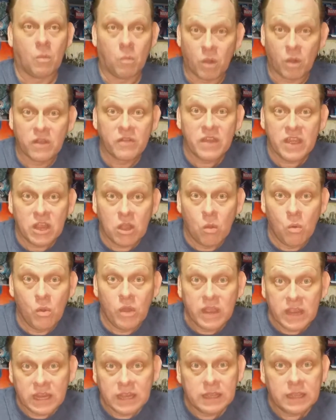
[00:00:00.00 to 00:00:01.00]
Where are they
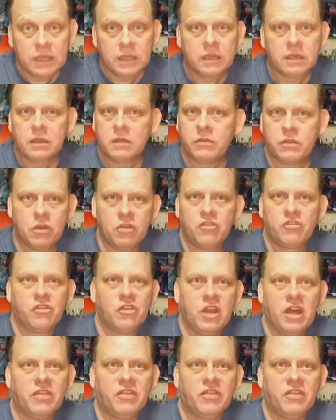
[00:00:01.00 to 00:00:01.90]
going? There's